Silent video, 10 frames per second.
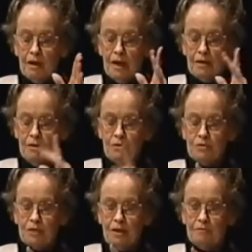I
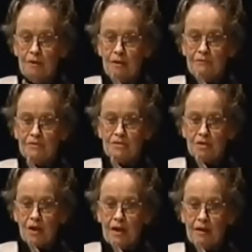looked at Marvin
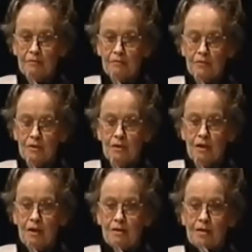Scott,
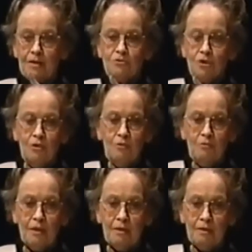and he told
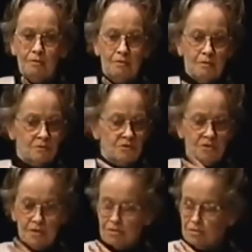me
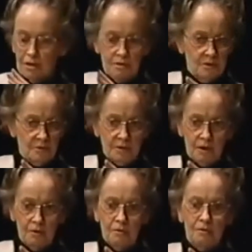just a year
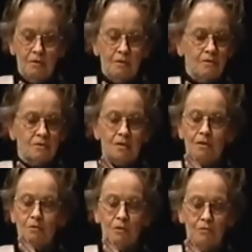ago that
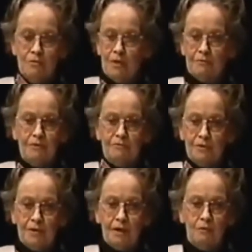he will never
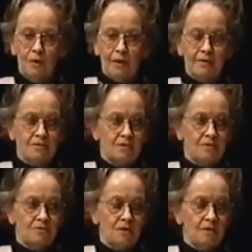forget what I said
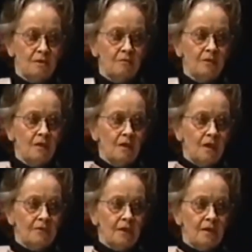to him,
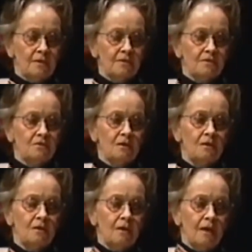and that is
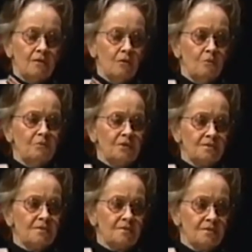I hope
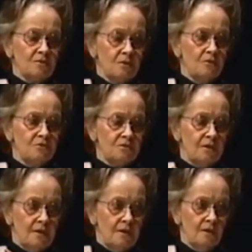this is as close to
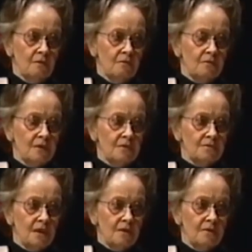hell
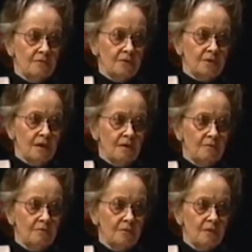as I'll ever get.
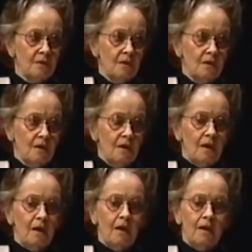Wow.
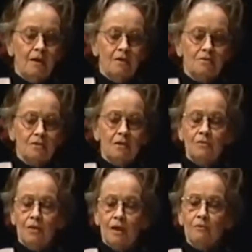And
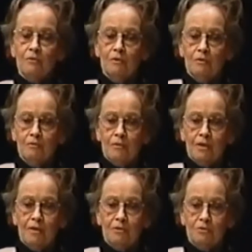in that room
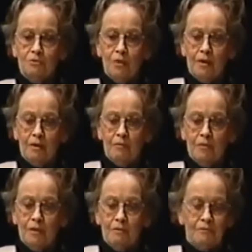is where
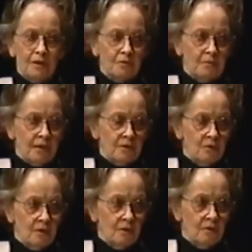Father
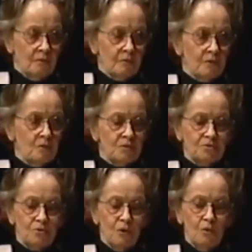Pecoraro was
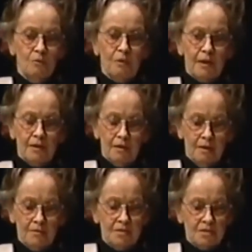told by an
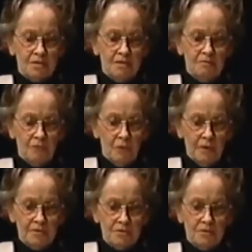unseen
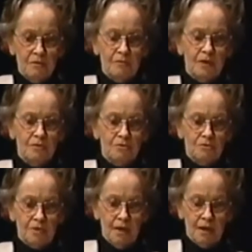voice to
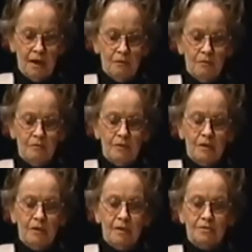get out.
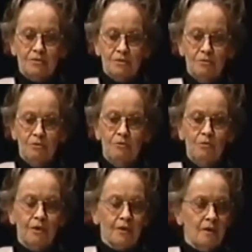Mm -hmm. It's the room
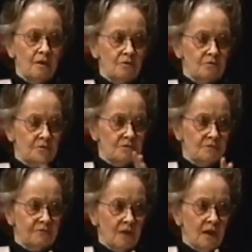where the hundreds
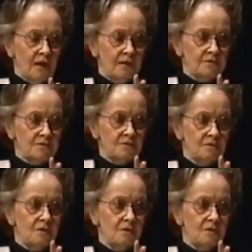of flies